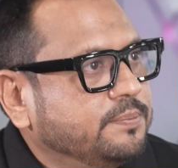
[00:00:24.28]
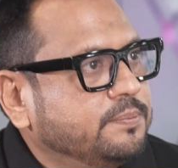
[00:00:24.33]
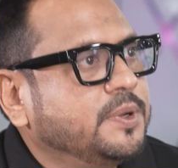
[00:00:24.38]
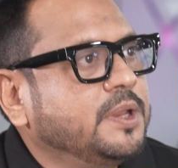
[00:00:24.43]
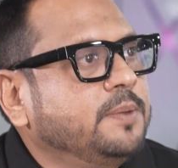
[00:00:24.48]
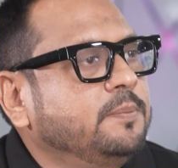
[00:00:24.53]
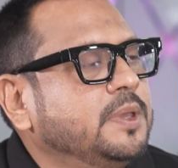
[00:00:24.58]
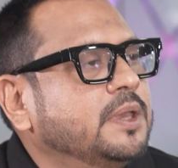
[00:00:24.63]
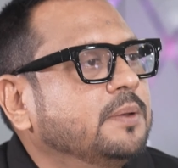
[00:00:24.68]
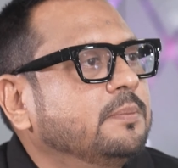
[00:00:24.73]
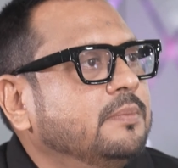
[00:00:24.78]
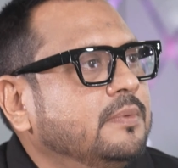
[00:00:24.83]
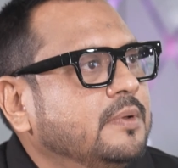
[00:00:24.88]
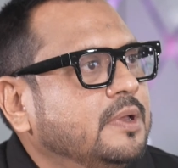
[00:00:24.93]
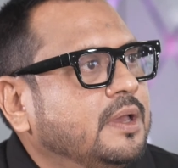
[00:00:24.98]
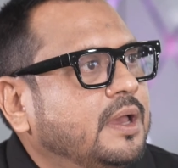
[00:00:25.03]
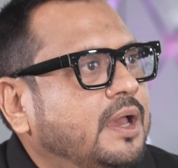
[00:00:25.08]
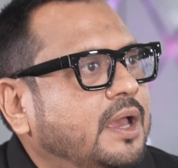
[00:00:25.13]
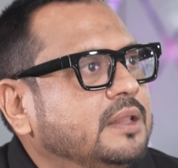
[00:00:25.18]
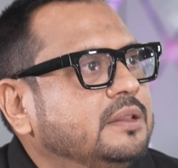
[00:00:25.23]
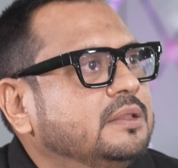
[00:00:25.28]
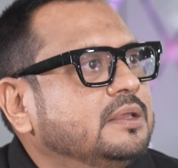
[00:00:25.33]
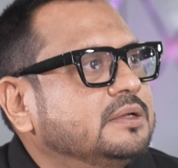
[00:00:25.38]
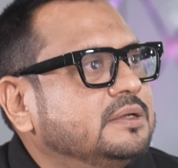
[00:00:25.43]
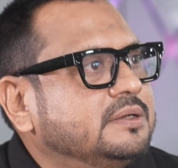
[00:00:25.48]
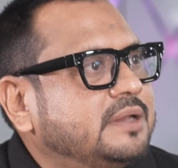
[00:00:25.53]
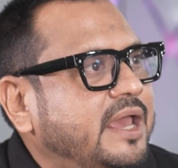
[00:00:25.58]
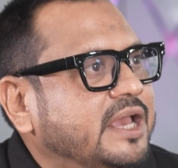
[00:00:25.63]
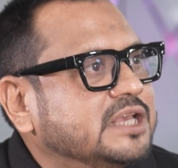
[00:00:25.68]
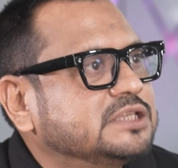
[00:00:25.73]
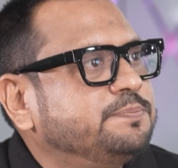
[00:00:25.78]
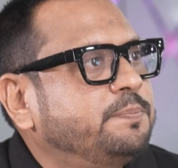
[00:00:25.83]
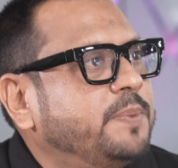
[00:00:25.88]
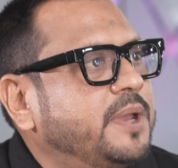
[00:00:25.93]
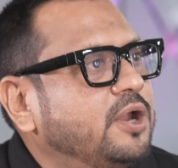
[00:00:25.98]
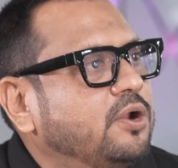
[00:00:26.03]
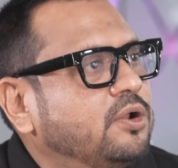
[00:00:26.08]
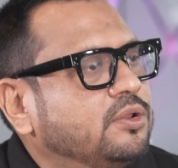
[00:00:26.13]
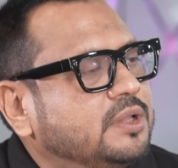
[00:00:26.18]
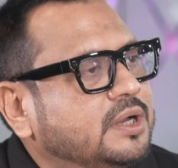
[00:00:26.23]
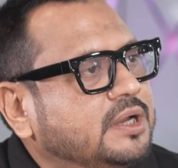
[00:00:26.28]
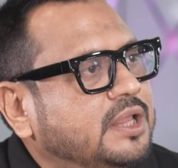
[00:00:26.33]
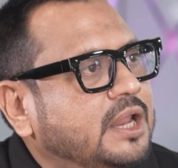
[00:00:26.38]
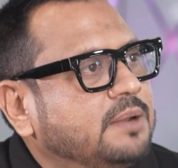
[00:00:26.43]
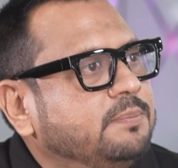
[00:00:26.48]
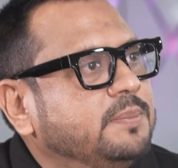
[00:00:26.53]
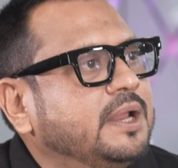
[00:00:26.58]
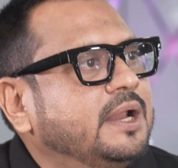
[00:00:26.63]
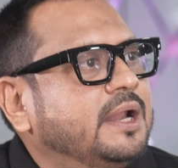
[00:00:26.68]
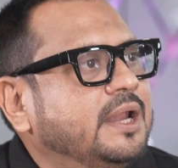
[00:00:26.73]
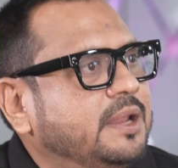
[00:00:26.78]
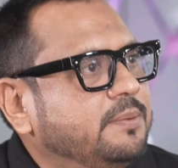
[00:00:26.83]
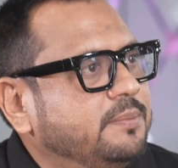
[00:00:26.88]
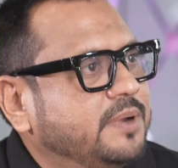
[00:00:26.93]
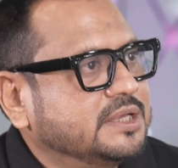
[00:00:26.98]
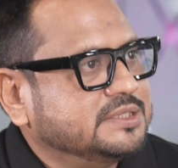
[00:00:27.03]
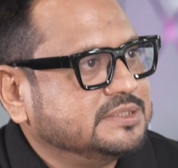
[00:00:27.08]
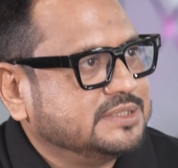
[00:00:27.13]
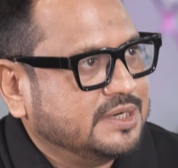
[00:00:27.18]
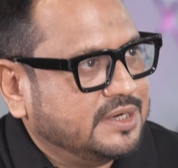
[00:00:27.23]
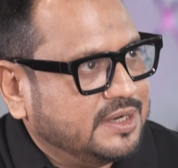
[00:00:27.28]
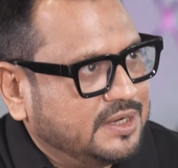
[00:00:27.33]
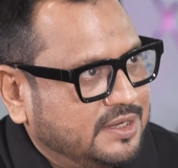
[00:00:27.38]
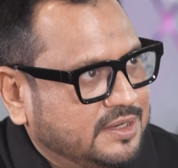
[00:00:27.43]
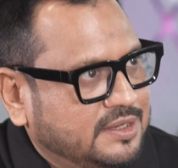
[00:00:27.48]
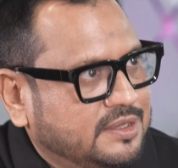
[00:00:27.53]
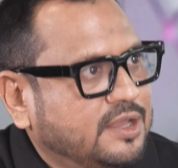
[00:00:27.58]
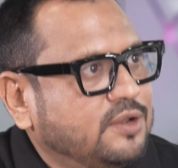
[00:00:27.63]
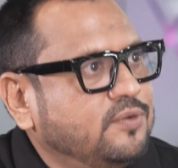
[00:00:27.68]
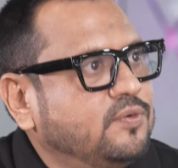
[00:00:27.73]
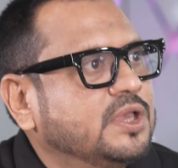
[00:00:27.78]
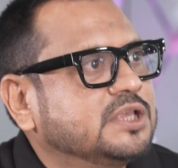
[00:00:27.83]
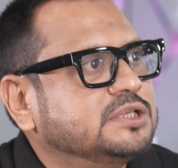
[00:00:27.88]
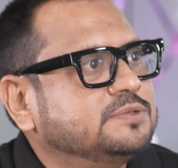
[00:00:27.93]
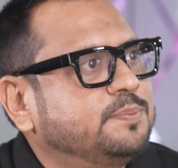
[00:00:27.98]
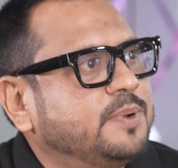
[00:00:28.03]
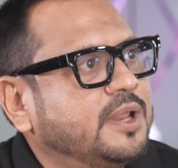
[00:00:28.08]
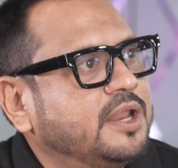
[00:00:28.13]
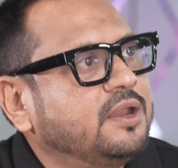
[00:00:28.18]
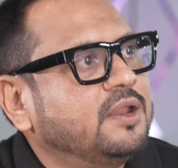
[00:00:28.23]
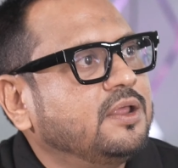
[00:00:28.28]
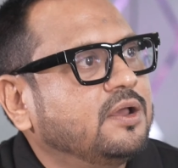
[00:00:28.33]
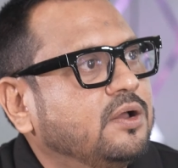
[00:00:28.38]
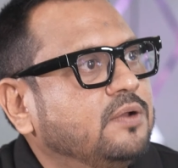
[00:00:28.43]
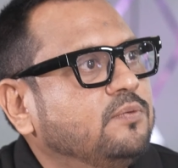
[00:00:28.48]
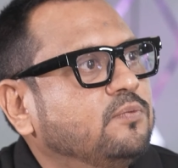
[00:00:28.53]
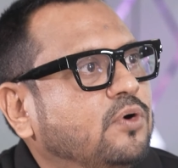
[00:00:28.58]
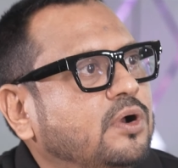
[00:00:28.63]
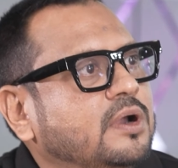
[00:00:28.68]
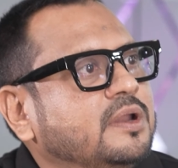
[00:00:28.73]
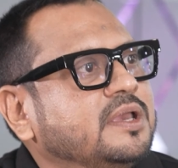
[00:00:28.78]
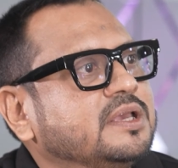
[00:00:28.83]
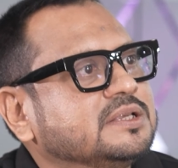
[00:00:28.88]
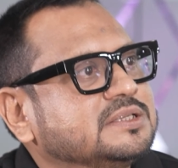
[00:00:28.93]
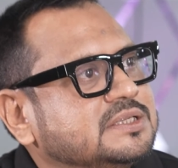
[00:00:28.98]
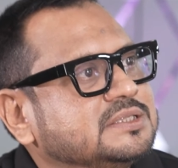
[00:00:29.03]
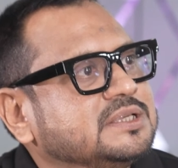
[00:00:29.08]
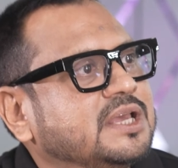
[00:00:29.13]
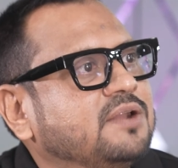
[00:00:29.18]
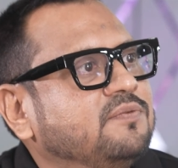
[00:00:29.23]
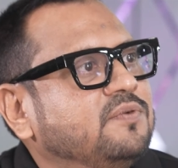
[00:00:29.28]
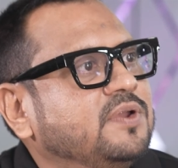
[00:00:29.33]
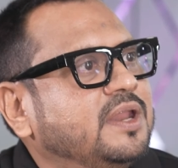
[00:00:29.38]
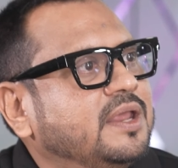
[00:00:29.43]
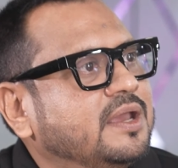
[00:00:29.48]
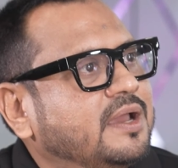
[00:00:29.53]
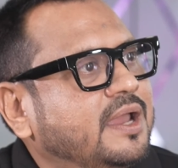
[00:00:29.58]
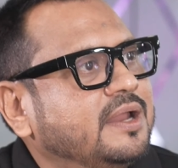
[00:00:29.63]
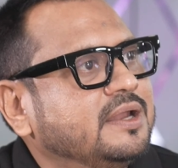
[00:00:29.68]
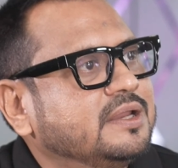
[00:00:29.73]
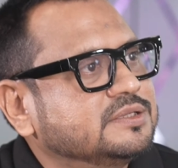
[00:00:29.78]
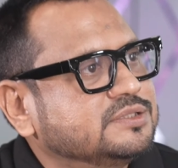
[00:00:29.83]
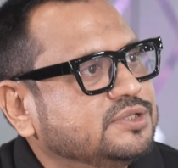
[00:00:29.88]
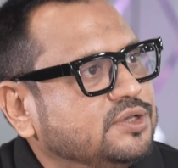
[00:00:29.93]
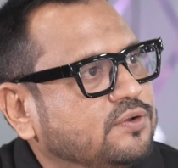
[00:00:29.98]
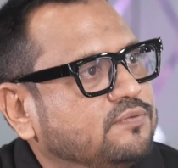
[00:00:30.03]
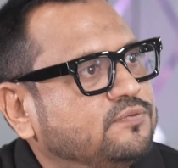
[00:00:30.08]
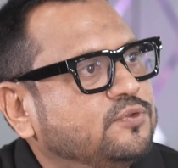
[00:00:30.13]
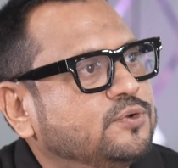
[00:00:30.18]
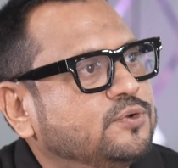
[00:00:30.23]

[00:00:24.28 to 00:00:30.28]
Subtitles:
premium and the tax paid on that can be claimed as credit. Can you explain in what cases can we take ITC of